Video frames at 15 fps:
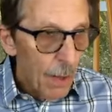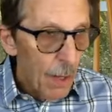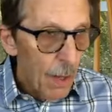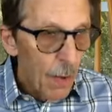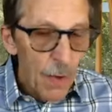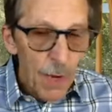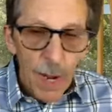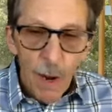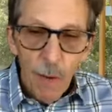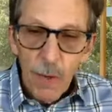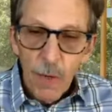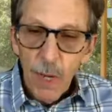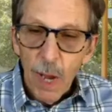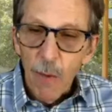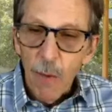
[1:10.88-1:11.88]
other day I
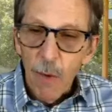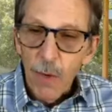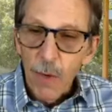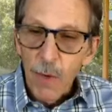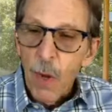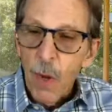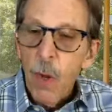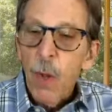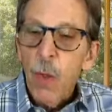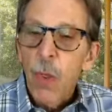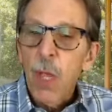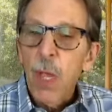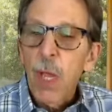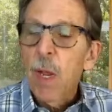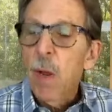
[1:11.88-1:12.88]
was
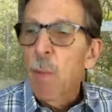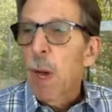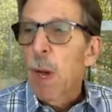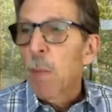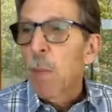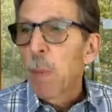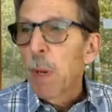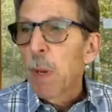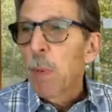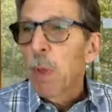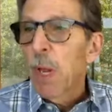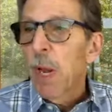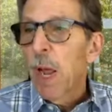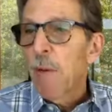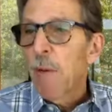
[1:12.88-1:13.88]
thinking about people
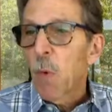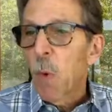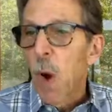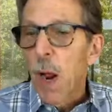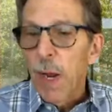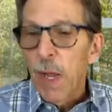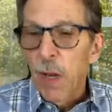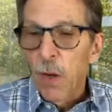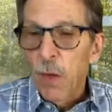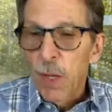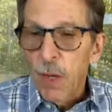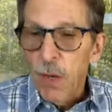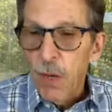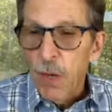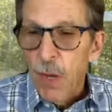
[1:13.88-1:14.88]
that have chronic
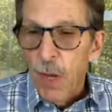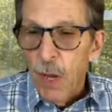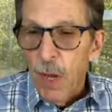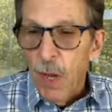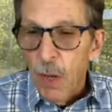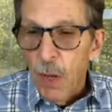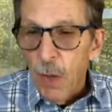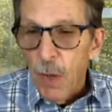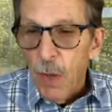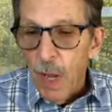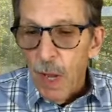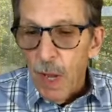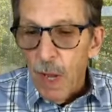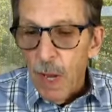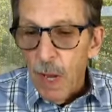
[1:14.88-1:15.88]
illness.
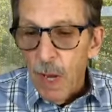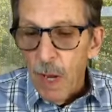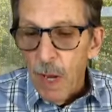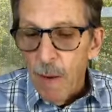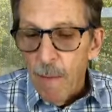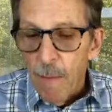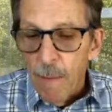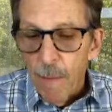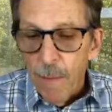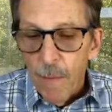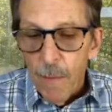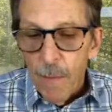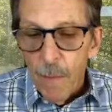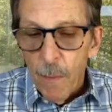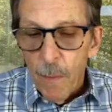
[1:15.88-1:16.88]
They
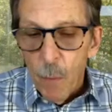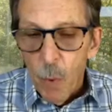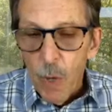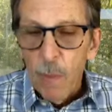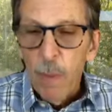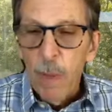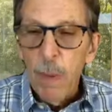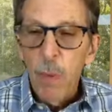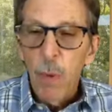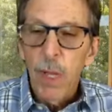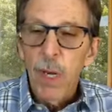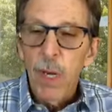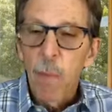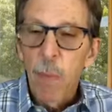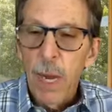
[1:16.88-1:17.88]
bring people
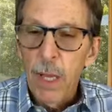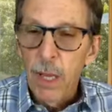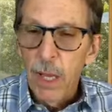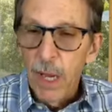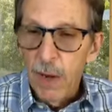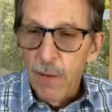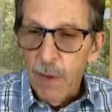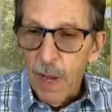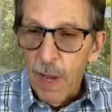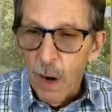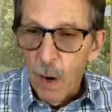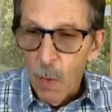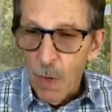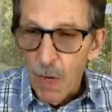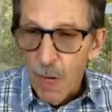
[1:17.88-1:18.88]
into palliative
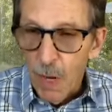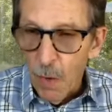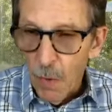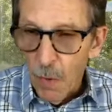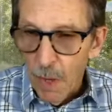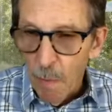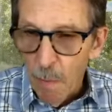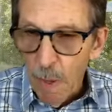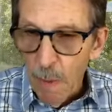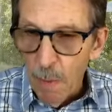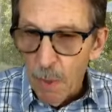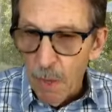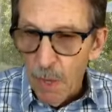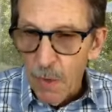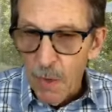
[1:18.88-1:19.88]
care, which I don't think
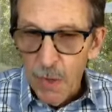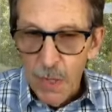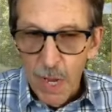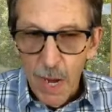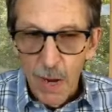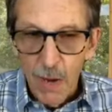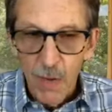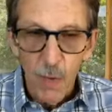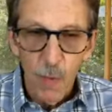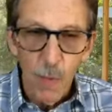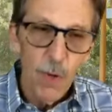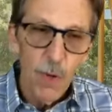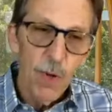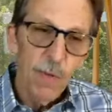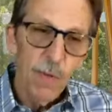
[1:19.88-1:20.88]
people understands. And when
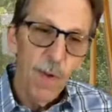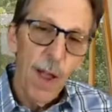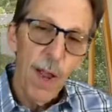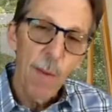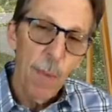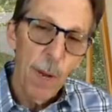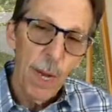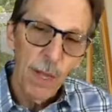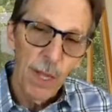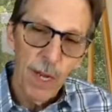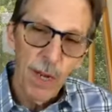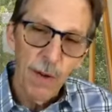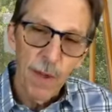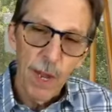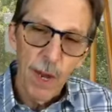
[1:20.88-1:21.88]
you define
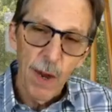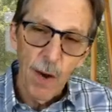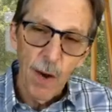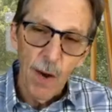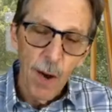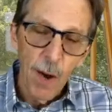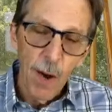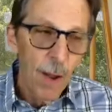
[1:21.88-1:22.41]
palliative care